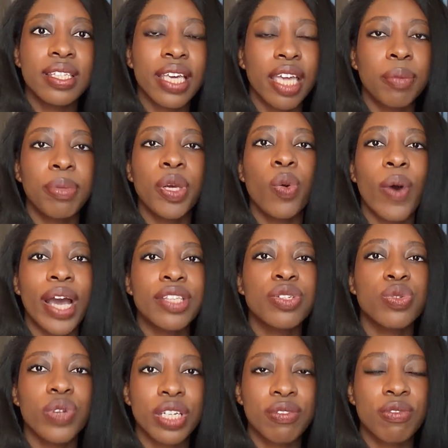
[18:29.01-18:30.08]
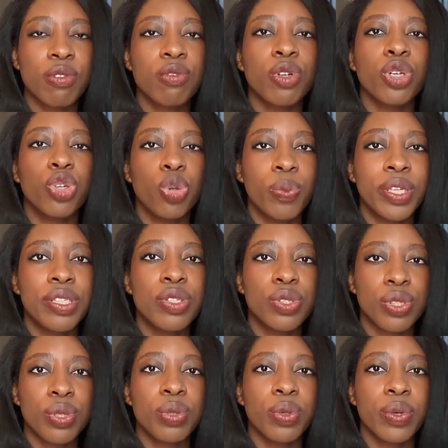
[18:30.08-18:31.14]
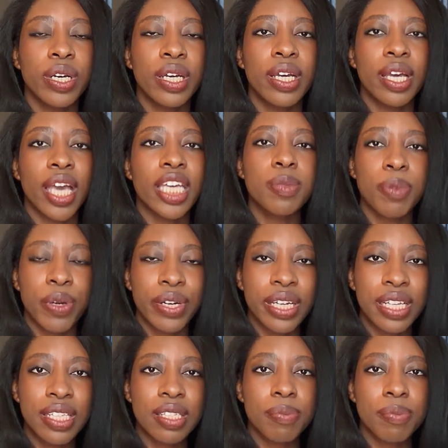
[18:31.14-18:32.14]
can be quite stressful for humans to experience,